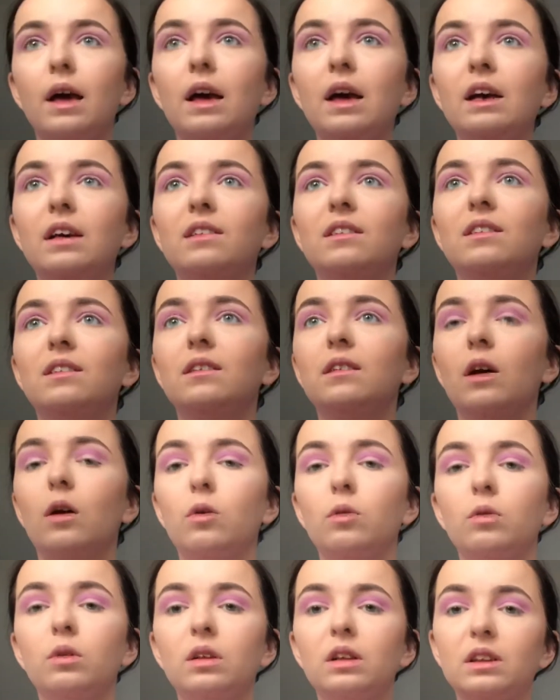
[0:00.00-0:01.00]

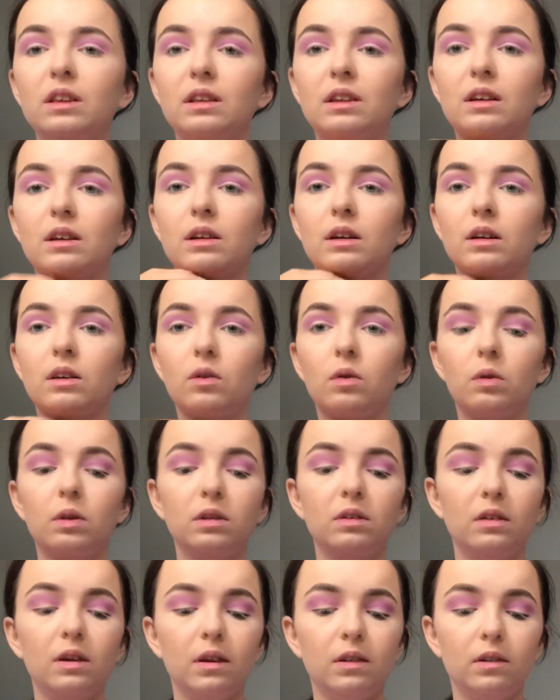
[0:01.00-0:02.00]
So the
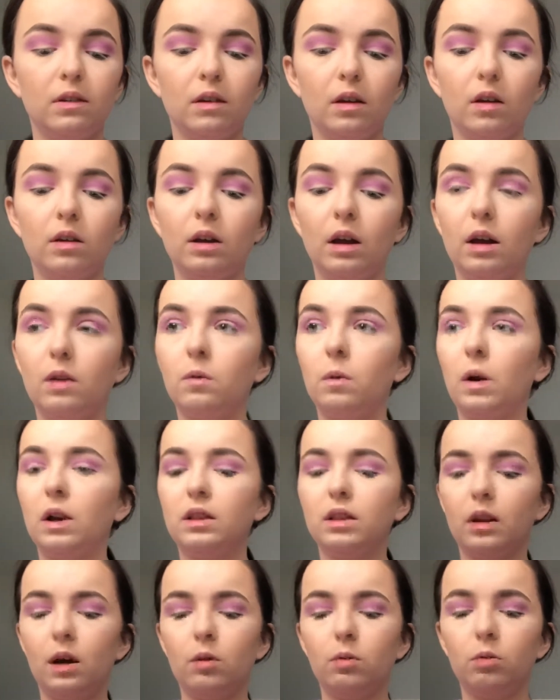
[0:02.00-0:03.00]
crease is done, and right
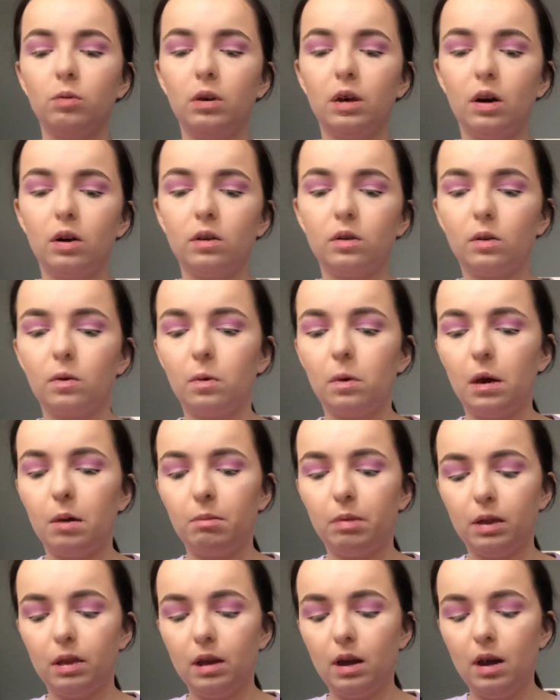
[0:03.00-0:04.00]
now we are
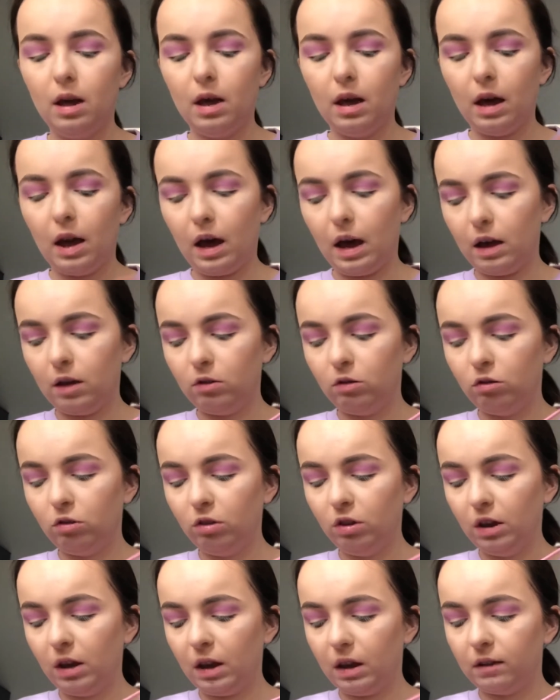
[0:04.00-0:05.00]
grabbing a
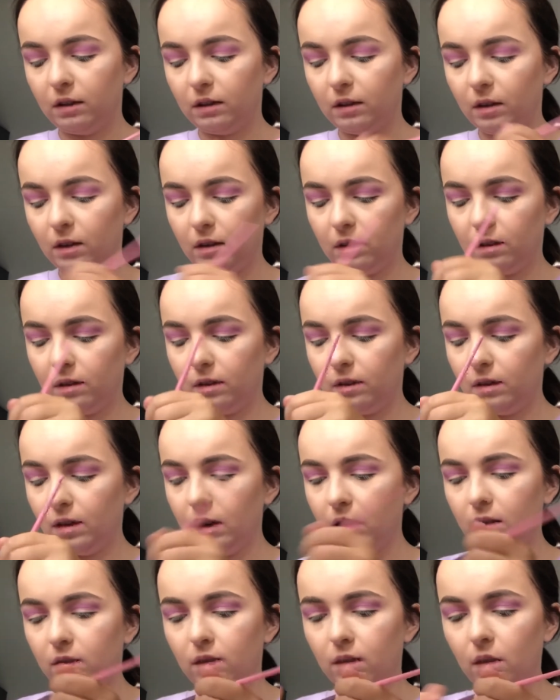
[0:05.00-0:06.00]

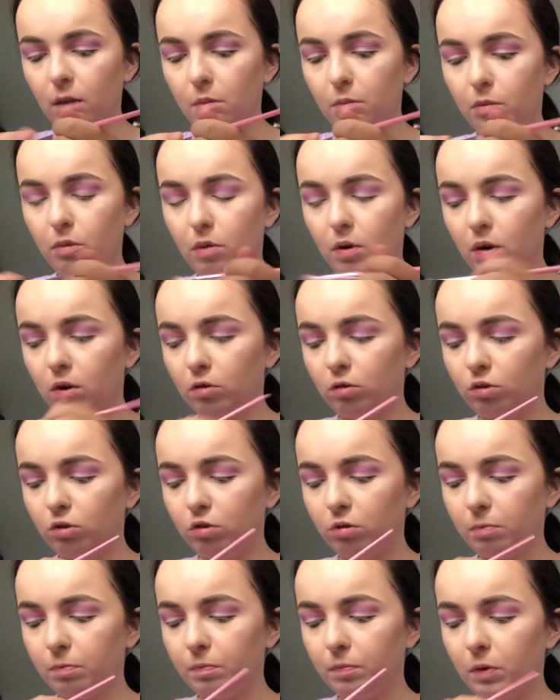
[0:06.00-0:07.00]
GS6 brush,
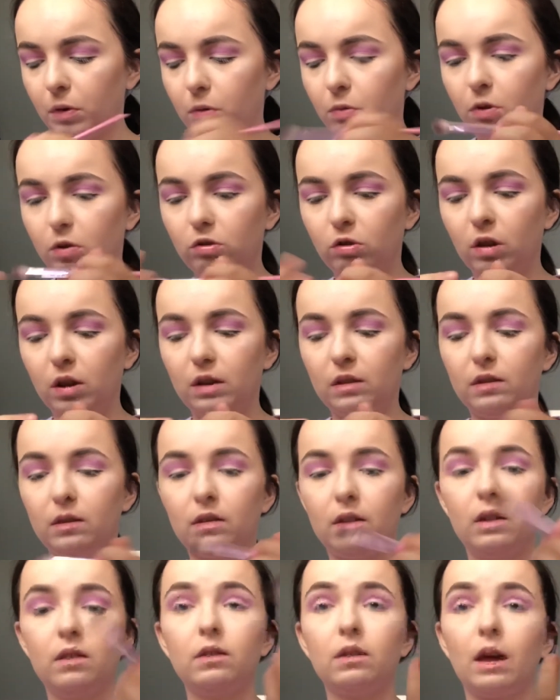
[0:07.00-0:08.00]
which is
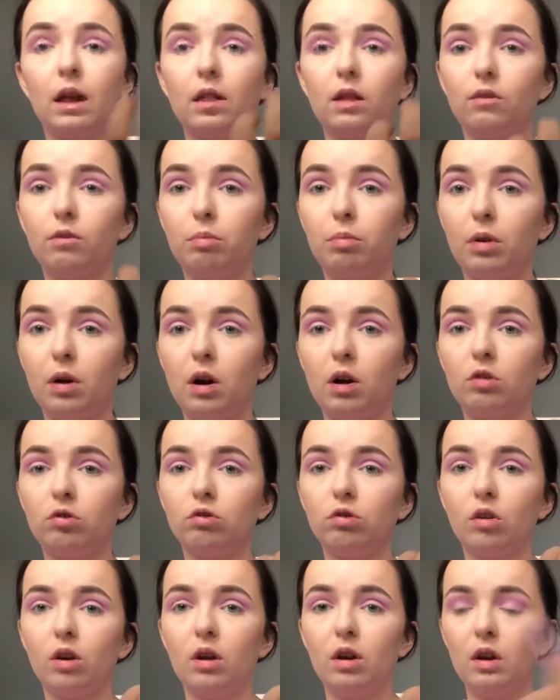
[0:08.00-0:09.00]
this kind of brush,
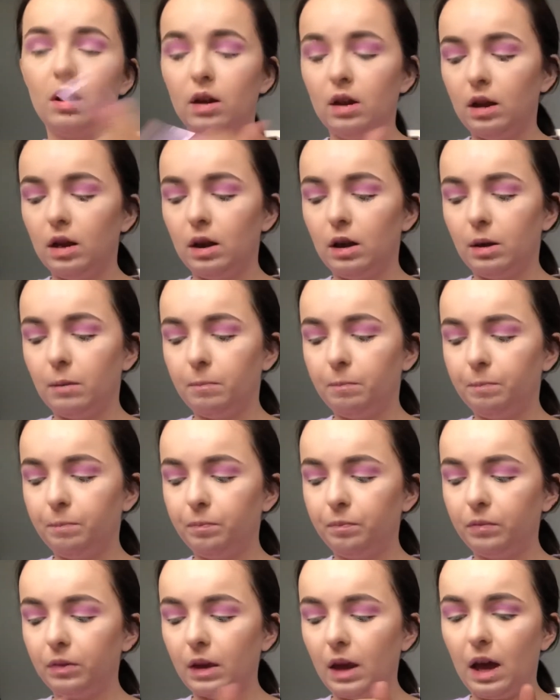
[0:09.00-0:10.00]
and
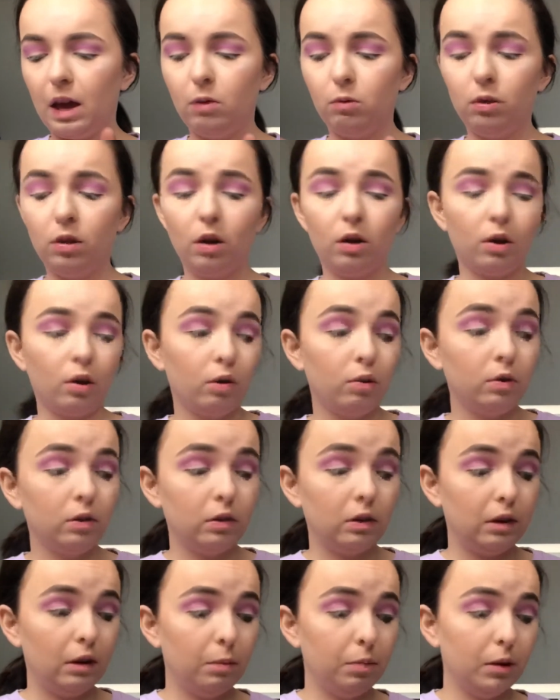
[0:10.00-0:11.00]
we are going to
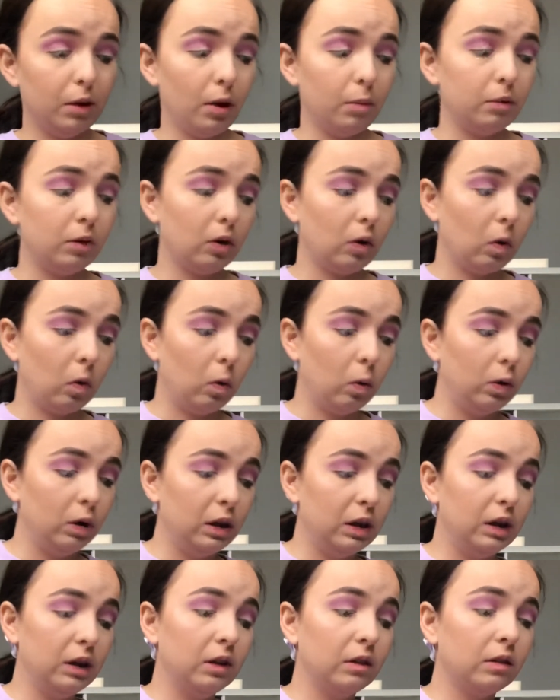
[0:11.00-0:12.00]
deepen up the
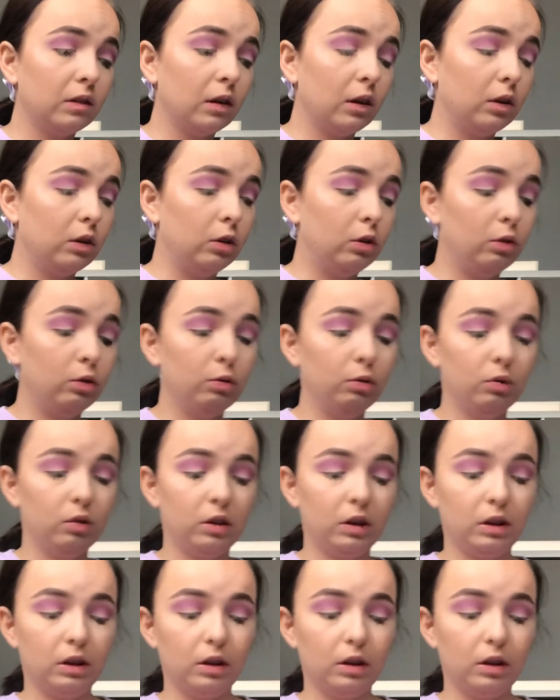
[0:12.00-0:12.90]
crease using